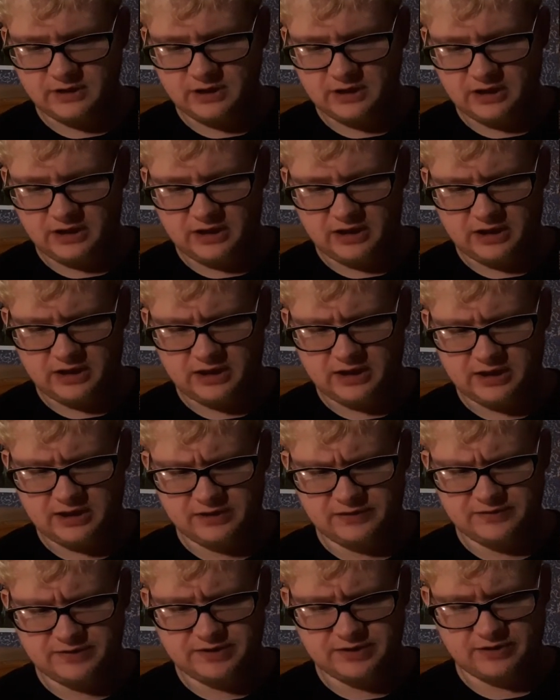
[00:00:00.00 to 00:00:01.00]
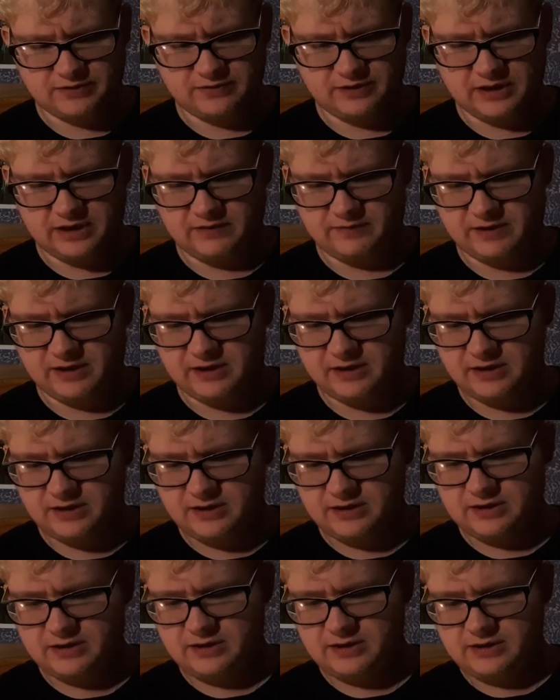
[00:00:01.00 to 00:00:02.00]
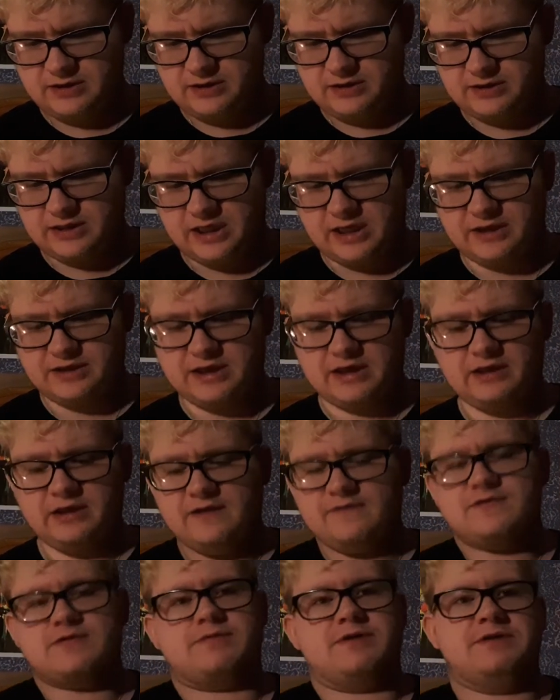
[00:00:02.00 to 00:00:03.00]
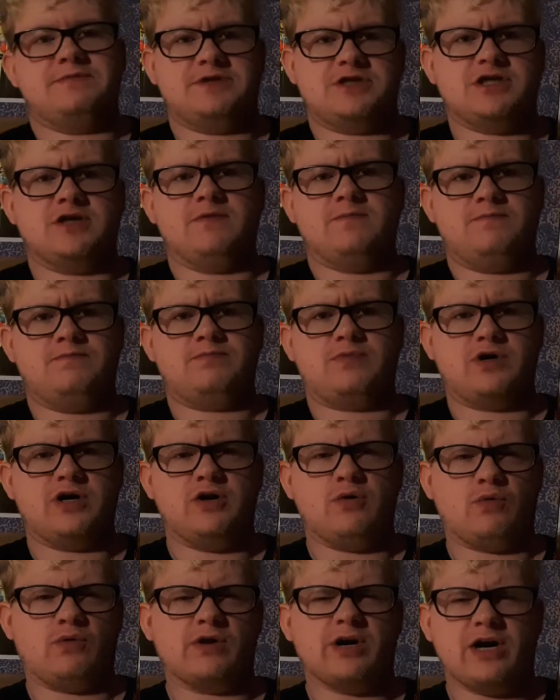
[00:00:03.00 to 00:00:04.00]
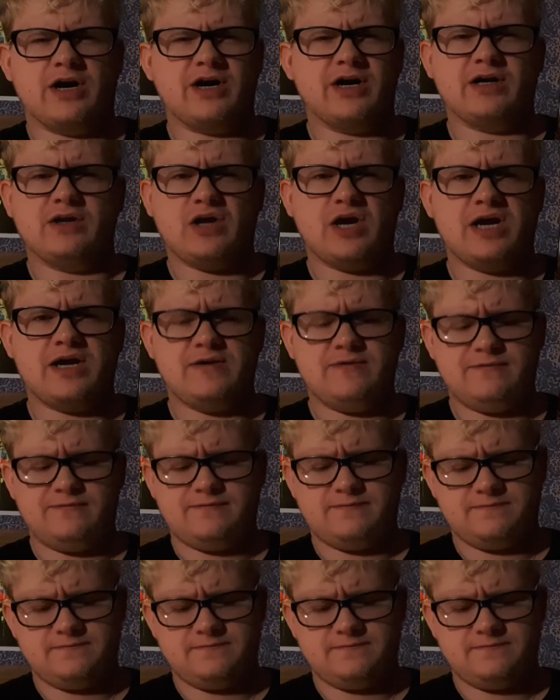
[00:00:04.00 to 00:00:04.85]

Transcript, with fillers: Uh, so anyway, they they lived pretty much a pretty ordinary life.